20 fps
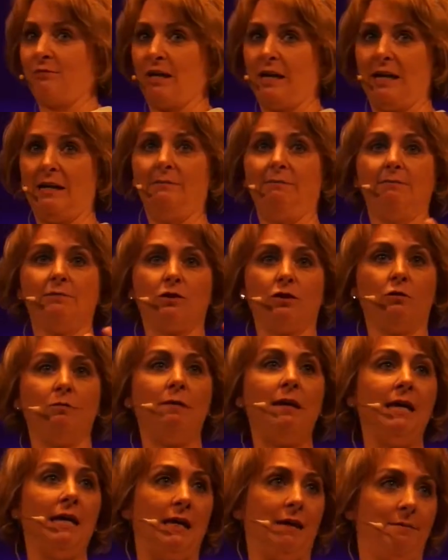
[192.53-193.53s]
Okay, so
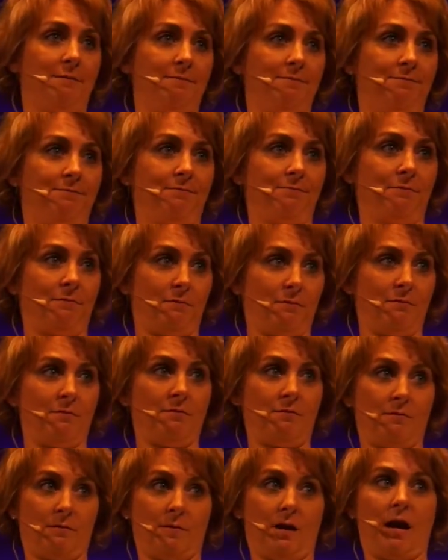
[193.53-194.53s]
me,
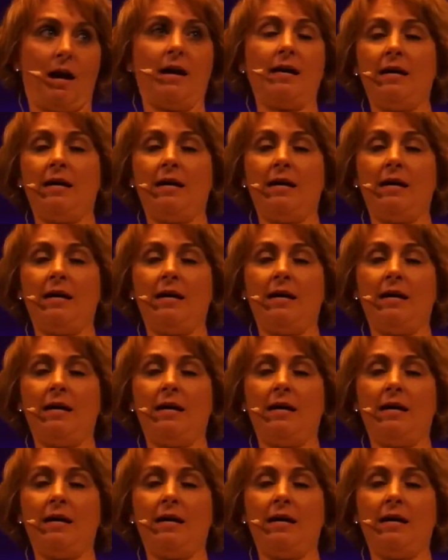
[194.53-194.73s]
I